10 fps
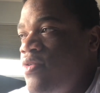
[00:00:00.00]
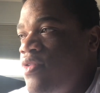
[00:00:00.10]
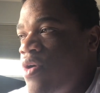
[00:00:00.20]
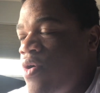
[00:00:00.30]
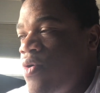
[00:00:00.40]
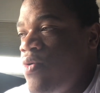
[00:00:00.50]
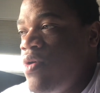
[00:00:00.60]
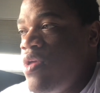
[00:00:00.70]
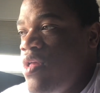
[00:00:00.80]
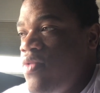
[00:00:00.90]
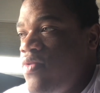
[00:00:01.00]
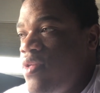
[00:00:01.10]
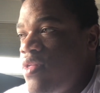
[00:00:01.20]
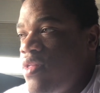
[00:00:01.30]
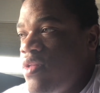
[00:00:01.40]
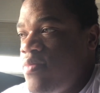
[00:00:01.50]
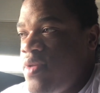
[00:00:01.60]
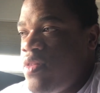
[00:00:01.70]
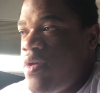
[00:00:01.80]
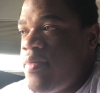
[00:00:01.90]
So this is gonna be a
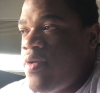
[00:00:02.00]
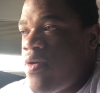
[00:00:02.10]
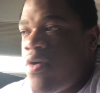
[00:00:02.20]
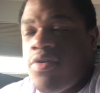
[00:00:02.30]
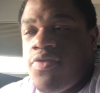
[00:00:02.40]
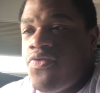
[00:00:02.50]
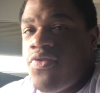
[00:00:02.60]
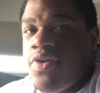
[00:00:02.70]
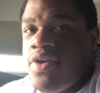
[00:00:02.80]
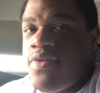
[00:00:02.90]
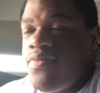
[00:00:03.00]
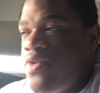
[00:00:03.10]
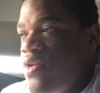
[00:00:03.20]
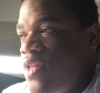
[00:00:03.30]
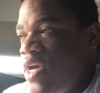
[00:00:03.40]
little bit harder for him to do